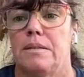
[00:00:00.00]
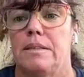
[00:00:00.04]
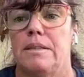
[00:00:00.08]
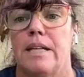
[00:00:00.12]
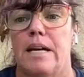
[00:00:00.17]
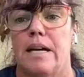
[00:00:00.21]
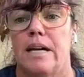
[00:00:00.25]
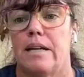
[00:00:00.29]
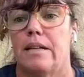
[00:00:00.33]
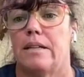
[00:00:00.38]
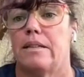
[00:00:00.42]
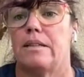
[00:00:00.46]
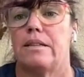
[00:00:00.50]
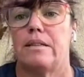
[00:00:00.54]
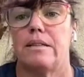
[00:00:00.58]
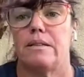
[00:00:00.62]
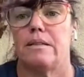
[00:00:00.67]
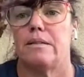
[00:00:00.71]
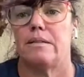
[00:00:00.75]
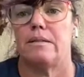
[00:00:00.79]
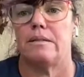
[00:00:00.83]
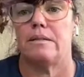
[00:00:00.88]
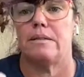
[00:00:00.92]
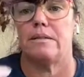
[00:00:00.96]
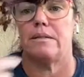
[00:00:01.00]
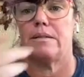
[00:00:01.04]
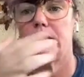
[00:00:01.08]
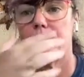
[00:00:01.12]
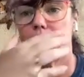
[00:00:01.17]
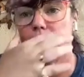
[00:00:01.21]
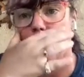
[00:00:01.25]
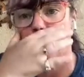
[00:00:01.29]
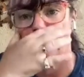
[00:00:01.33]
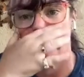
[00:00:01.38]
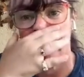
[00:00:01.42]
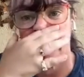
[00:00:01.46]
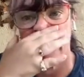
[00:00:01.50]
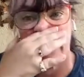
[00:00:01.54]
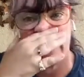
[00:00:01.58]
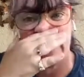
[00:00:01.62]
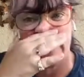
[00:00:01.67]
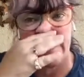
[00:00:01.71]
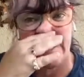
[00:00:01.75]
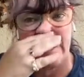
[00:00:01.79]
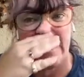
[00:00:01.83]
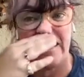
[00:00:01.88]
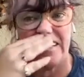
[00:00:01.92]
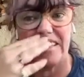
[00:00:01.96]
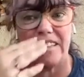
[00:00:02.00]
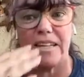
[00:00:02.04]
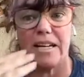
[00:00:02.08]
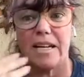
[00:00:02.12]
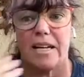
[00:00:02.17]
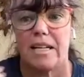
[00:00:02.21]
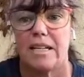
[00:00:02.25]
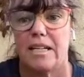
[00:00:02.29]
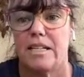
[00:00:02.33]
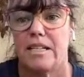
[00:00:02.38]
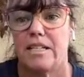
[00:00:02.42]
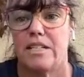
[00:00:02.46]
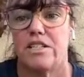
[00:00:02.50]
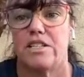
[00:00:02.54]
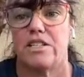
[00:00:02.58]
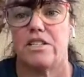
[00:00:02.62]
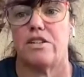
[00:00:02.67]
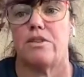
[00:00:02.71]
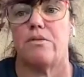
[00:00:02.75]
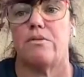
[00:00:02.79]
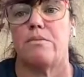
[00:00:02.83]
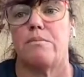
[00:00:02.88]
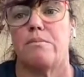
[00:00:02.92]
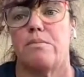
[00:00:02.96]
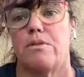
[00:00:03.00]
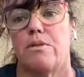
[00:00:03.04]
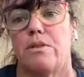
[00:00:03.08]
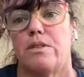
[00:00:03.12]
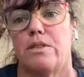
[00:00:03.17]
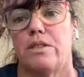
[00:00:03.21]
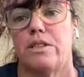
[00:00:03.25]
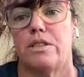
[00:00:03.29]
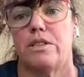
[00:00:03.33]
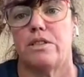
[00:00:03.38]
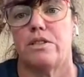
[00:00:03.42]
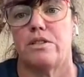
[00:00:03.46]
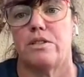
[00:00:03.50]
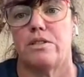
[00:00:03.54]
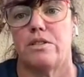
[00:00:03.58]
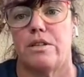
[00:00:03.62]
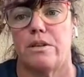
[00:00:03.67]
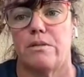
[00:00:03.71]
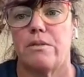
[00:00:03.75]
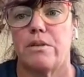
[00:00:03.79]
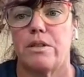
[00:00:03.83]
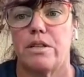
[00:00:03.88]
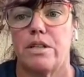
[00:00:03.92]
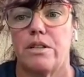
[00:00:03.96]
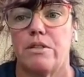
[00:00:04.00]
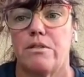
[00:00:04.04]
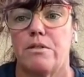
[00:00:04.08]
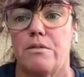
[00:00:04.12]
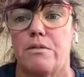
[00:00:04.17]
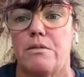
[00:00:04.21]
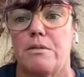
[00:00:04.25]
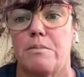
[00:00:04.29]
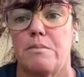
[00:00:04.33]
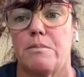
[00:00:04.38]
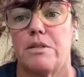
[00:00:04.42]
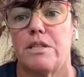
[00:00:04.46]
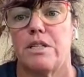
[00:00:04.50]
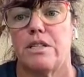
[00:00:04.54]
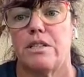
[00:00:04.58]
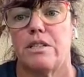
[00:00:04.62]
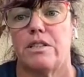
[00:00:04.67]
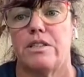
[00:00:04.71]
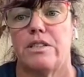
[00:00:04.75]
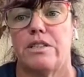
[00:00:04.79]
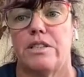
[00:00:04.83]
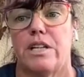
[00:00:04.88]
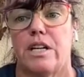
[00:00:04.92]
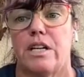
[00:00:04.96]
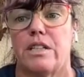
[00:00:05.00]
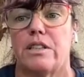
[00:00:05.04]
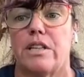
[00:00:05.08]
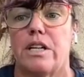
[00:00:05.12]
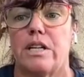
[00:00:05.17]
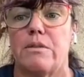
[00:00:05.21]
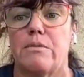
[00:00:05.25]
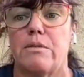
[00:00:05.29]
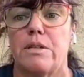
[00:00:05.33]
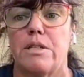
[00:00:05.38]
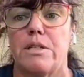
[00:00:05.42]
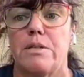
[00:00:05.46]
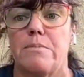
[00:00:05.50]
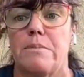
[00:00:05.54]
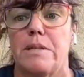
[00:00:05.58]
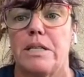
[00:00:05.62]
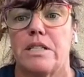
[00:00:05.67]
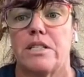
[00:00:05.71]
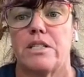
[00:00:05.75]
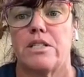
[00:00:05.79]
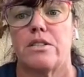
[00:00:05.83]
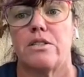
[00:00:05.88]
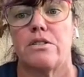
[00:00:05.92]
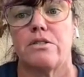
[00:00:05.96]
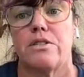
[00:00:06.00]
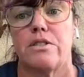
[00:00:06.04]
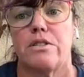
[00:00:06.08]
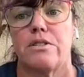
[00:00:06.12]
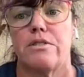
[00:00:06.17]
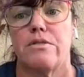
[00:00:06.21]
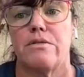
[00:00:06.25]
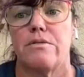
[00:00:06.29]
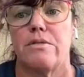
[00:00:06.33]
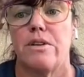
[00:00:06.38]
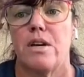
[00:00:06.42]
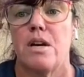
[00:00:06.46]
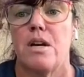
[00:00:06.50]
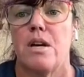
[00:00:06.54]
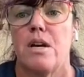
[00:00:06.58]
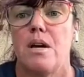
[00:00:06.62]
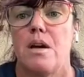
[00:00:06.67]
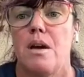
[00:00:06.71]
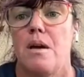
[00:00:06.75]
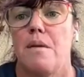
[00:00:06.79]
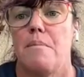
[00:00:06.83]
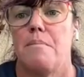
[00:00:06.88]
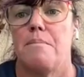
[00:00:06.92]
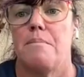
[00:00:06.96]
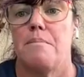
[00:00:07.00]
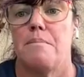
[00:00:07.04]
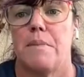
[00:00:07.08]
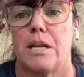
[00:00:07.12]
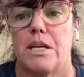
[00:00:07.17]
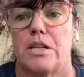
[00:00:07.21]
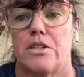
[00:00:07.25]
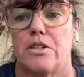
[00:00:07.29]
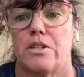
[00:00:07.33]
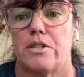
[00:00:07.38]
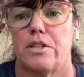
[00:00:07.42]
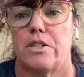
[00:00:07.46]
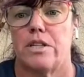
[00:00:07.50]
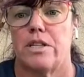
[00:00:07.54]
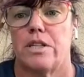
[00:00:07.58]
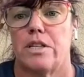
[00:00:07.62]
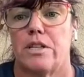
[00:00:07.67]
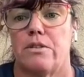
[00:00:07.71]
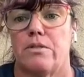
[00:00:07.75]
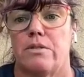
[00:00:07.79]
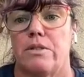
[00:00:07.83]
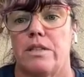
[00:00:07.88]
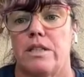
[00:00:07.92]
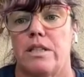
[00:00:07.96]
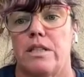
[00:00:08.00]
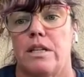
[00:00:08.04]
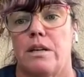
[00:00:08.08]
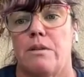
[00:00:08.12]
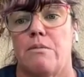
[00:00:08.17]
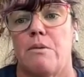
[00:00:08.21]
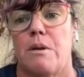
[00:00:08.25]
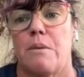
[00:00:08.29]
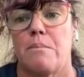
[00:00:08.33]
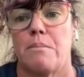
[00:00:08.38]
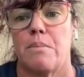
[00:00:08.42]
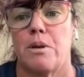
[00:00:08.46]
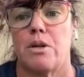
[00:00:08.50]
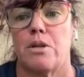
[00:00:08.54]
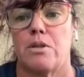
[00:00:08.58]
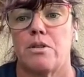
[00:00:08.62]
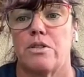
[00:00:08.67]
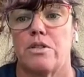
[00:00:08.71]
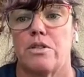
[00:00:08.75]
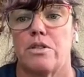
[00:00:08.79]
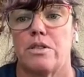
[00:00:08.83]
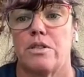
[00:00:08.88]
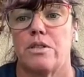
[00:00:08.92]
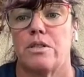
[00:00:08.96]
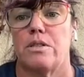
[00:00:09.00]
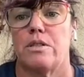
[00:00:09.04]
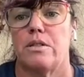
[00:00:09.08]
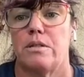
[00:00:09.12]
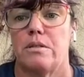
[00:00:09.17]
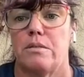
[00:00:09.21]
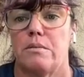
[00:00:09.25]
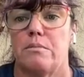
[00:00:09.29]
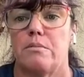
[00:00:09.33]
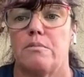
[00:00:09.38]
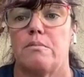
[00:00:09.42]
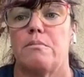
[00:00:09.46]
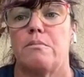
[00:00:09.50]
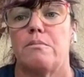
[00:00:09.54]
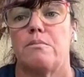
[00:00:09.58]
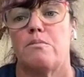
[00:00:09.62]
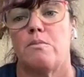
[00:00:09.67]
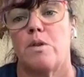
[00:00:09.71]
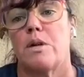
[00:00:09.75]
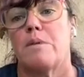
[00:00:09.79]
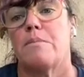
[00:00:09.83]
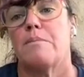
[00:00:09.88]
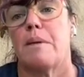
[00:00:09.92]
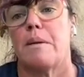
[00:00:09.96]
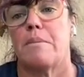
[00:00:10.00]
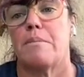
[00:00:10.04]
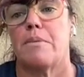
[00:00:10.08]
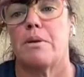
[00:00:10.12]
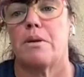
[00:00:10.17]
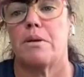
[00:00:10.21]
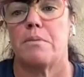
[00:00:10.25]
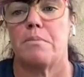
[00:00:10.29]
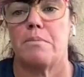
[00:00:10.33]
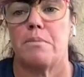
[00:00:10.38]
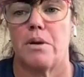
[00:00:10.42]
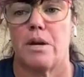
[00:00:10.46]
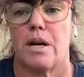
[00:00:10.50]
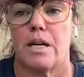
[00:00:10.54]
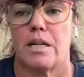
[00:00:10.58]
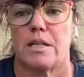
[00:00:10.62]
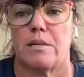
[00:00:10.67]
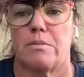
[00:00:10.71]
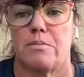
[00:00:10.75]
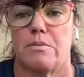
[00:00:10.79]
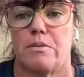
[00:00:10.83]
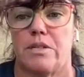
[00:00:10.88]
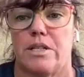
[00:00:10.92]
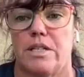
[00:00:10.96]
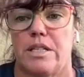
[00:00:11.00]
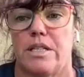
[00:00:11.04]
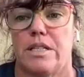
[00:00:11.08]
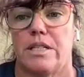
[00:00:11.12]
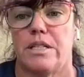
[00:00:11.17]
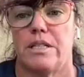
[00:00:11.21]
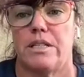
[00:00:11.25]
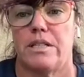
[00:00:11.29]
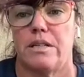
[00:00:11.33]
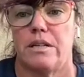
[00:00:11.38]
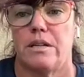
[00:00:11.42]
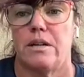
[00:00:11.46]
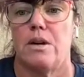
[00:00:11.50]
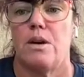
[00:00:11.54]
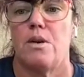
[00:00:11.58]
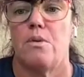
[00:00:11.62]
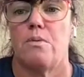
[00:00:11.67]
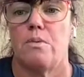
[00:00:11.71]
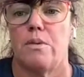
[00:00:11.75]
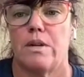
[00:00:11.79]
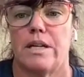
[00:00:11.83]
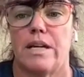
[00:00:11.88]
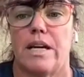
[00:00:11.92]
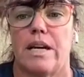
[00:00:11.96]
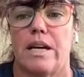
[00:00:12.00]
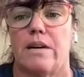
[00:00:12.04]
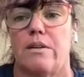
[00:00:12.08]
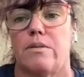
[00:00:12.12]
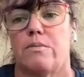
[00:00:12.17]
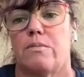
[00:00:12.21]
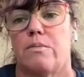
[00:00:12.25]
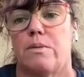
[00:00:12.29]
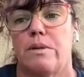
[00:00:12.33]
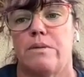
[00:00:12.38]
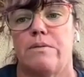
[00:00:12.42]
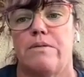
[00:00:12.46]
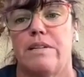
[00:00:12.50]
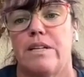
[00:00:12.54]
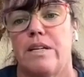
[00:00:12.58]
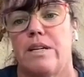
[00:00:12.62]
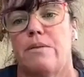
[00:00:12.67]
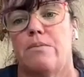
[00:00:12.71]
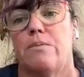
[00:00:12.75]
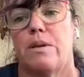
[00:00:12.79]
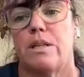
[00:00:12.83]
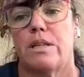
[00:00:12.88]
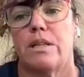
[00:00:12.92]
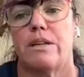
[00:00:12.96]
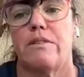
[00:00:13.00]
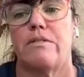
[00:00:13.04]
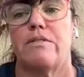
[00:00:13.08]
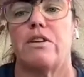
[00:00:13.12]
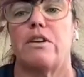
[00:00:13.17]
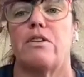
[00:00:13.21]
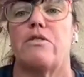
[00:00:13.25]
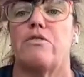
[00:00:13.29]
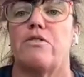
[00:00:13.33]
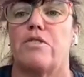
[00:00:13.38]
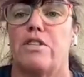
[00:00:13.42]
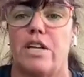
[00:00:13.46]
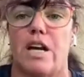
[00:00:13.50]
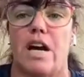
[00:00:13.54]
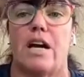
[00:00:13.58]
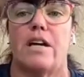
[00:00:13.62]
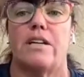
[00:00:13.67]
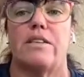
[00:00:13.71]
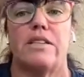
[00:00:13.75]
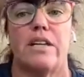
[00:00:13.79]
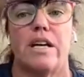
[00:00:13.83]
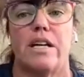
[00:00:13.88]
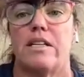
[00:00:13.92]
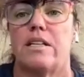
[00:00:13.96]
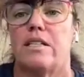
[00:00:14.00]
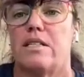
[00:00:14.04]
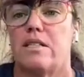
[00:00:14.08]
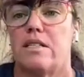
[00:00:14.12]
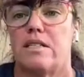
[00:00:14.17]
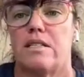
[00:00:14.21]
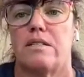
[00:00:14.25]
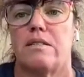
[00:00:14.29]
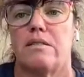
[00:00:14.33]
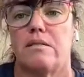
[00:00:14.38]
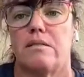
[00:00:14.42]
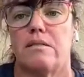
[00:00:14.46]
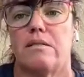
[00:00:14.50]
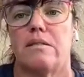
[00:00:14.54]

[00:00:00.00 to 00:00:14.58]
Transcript: Yeah, Stephanie's saying that it's so important in those networking groups, particularly the online ones, be exclusive. Make sure that they only allow one person, one member per expertise, one accountant, one V A, one life coach. Yeah, that's,